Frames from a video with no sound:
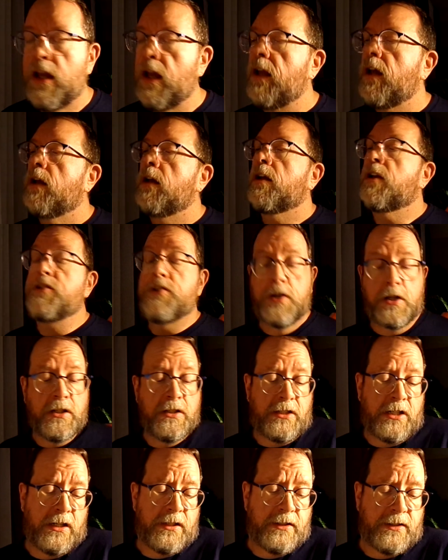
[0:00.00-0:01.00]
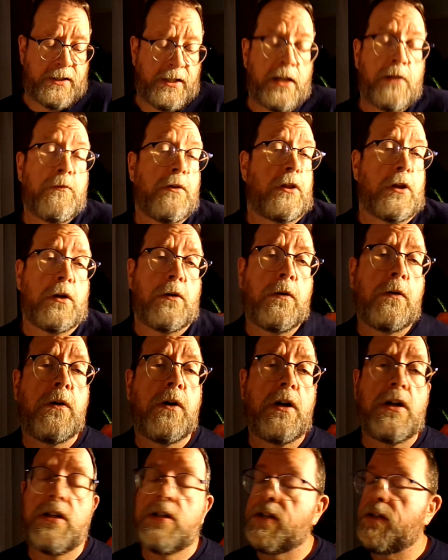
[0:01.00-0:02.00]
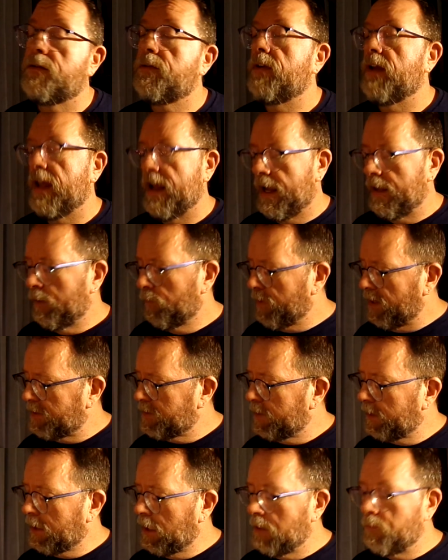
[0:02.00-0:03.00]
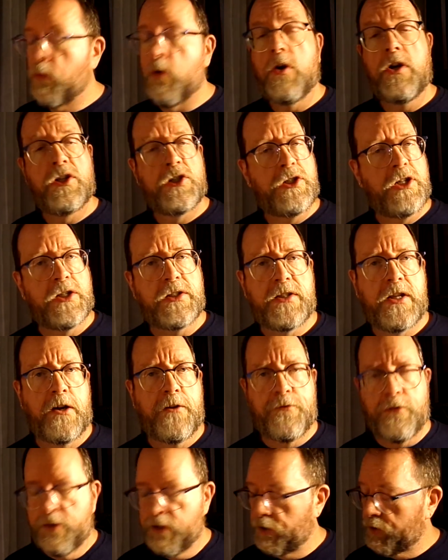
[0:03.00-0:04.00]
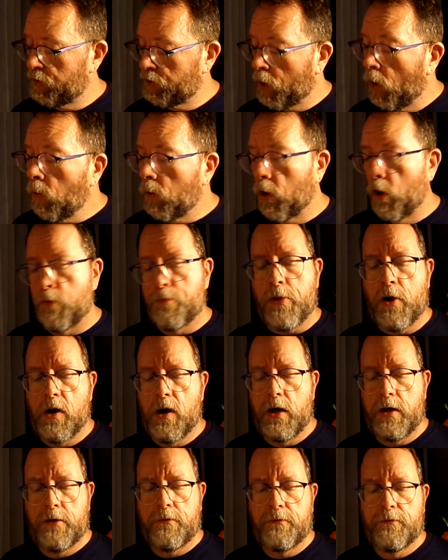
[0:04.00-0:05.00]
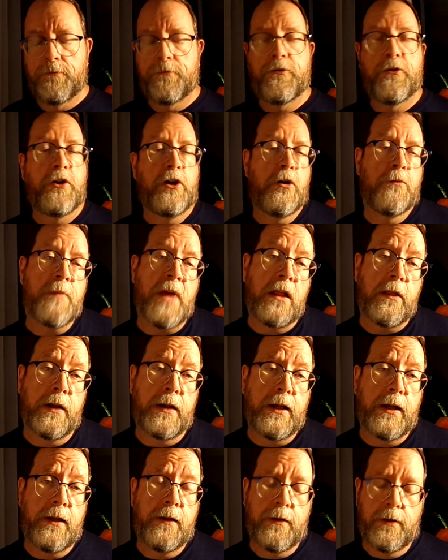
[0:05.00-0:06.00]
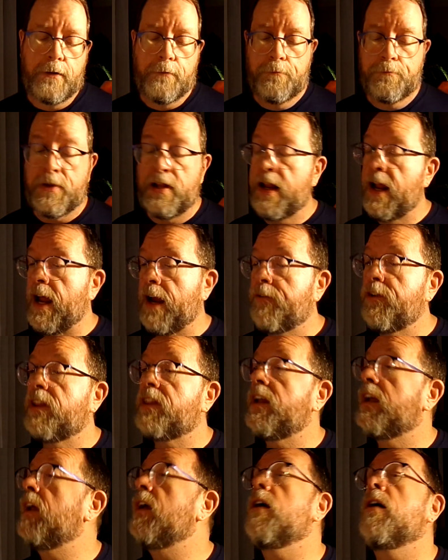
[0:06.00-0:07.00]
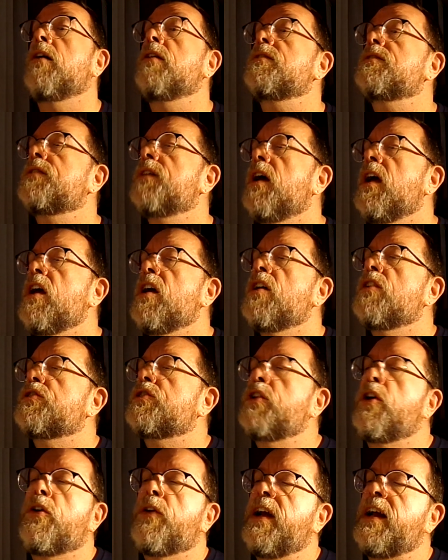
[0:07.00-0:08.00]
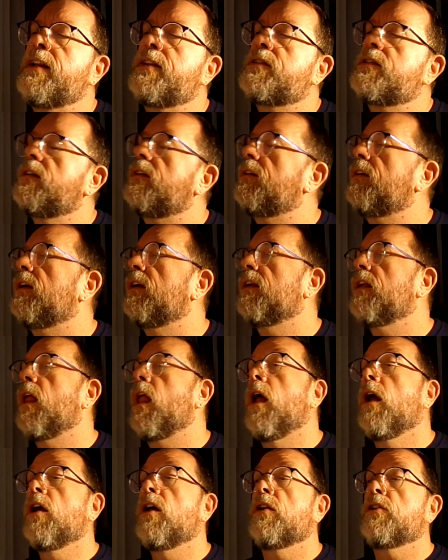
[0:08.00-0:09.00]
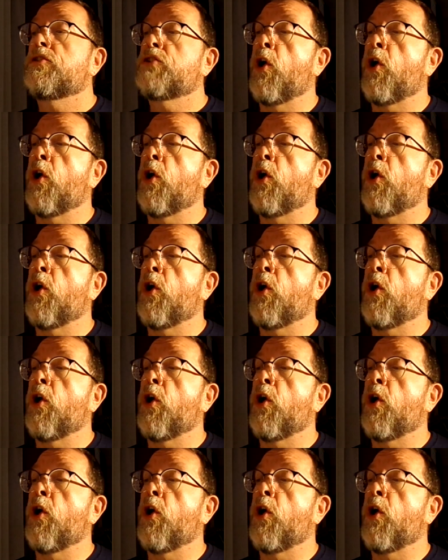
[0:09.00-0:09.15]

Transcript: because you can just sing with the chords, and the rest of the keyboard is just there for the solo part, for your melody, but everything else. So it's Toyland,